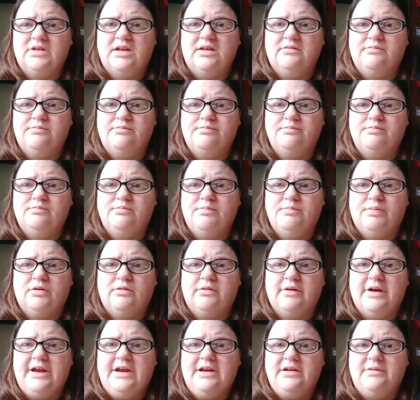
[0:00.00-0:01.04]
They
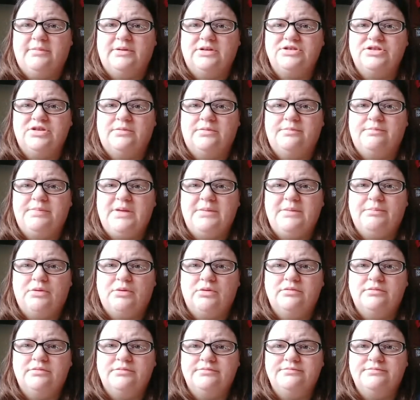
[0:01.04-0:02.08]
parade a bunch of
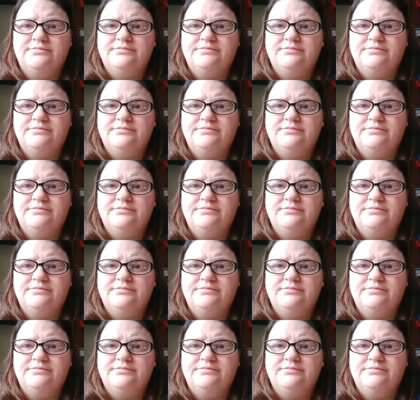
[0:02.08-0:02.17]
people.